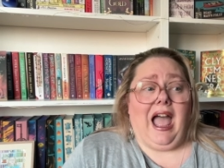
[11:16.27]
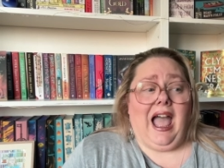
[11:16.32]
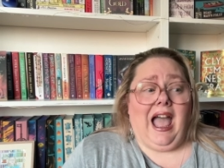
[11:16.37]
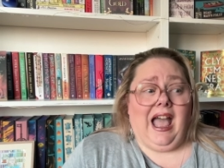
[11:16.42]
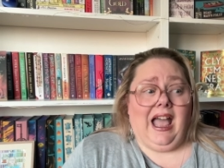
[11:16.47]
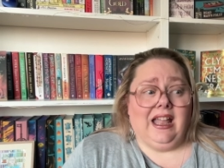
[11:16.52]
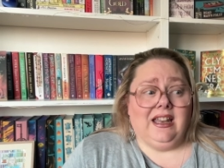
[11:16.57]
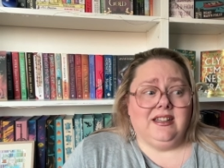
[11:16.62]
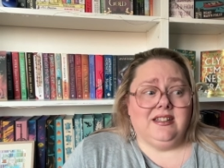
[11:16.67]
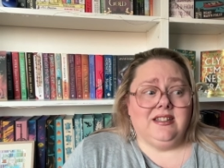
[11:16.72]

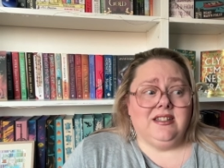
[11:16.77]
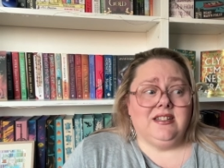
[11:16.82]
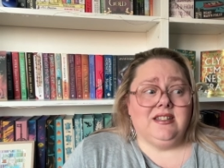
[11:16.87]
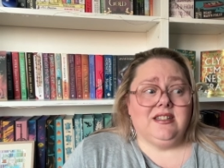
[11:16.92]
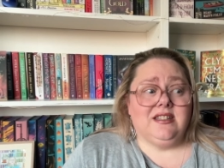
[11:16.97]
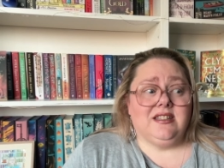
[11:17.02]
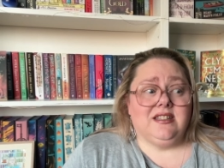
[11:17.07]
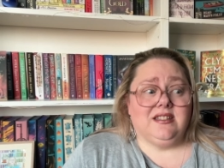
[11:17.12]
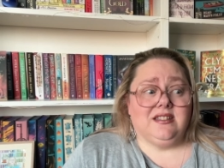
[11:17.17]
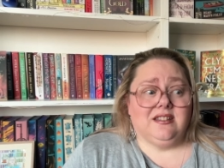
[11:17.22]

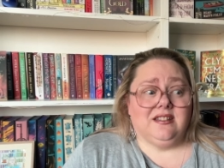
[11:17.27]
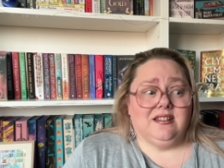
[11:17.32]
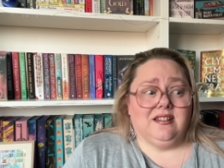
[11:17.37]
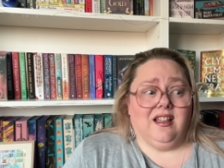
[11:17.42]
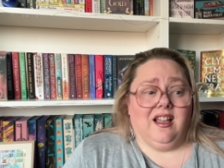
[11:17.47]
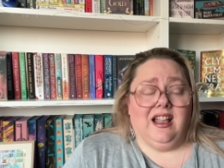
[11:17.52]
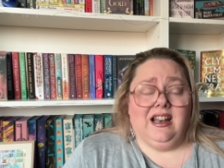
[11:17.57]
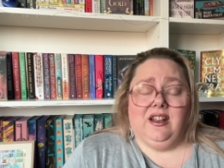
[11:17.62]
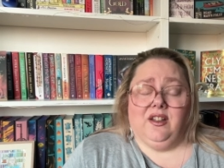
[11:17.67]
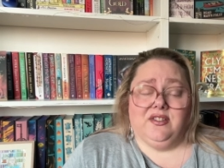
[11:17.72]
and
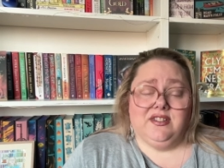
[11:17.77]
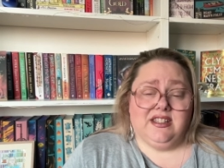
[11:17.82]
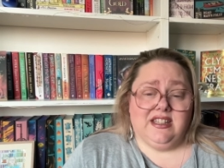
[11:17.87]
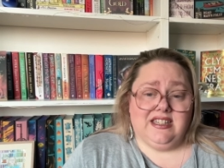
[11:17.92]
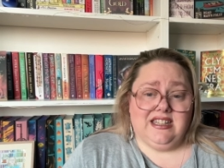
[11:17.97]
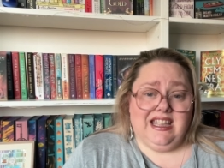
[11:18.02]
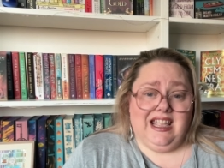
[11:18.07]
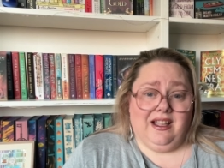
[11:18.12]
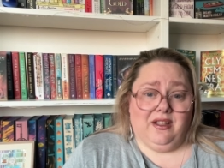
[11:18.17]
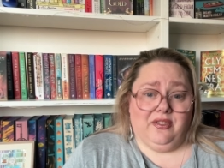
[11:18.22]
I love
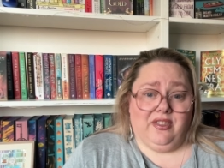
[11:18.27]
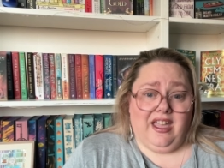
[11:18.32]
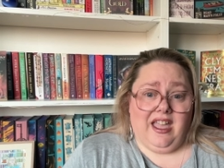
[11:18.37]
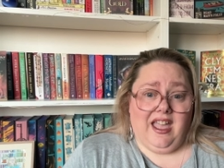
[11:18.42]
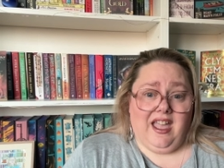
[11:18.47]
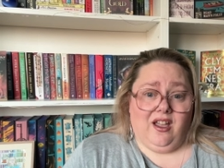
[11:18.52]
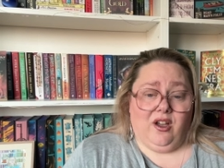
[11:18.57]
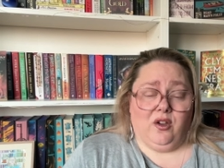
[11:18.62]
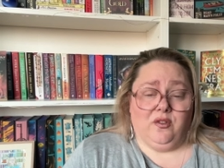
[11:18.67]
sitting out there